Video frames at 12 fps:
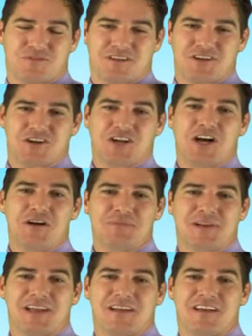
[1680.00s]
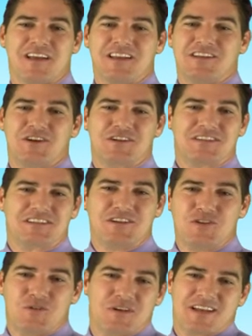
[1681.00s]
within your company, to
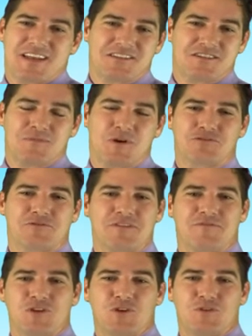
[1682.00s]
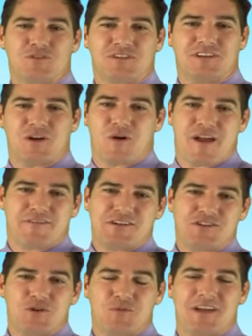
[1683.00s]
see who gets the most reviews, every
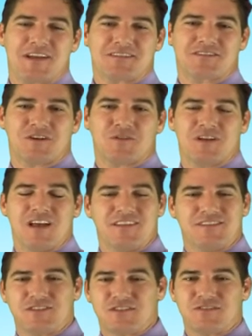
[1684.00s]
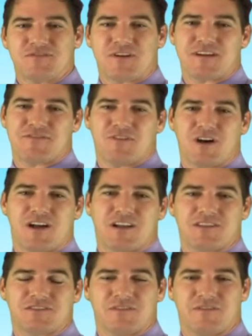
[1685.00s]
2 weeks. So this is very fun,
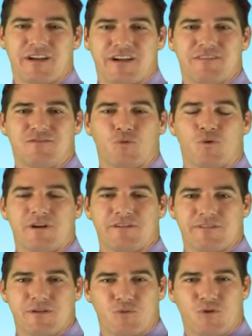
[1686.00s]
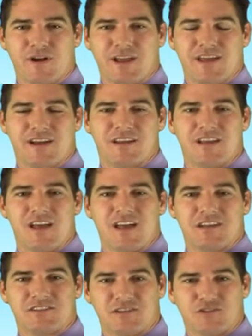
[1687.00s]
it's very rewarding, and
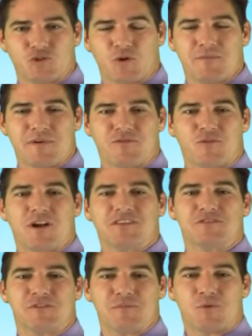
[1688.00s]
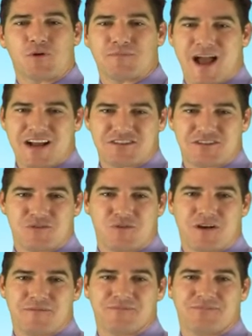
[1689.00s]
it's an enjoyment for us to report back to you
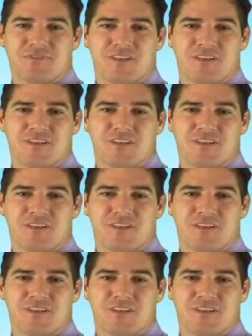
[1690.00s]
on.